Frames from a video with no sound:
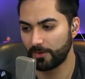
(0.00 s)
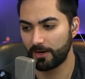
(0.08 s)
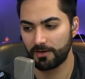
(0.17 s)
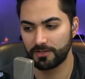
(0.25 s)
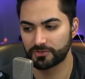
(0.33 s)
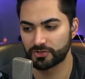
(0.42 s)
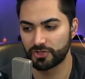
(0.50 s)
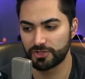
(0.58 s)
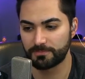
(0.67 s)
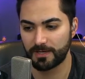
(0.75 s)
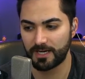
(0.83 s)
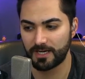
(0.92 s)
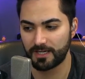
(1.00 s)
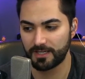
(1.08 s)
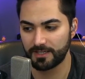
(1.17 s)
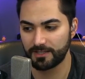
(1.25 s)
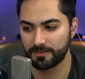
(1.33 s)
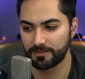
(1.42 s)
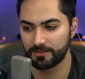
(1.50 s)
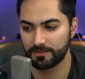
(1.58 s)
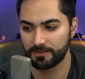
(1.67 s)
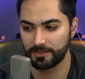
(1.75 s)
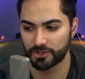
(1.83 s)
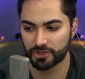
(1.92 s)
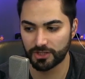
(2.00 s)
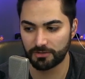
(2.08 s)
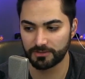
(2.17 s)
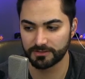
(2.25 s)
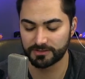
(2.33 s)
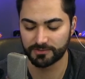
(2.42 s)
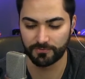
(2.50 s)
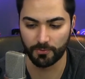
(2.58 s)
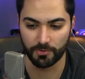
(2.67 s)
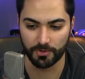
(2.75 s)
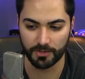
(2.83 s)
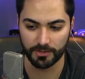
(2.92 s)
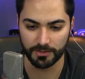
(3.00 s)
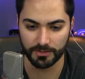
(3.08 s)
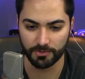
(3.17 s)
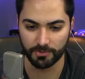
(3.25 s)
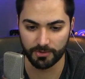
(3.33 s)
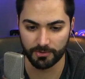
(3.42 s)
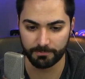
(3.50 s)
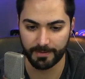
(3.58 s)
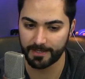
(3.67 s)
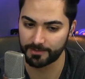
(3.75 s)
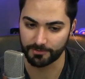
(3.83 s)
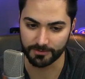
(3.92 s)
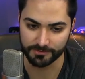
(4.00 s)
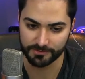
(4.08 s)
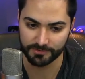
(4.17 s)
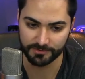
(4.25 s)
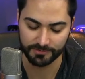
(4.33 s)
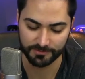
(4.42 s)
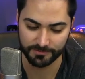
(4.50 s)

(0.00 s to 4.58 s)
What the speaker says: Where else could you buy insurance for your batteries?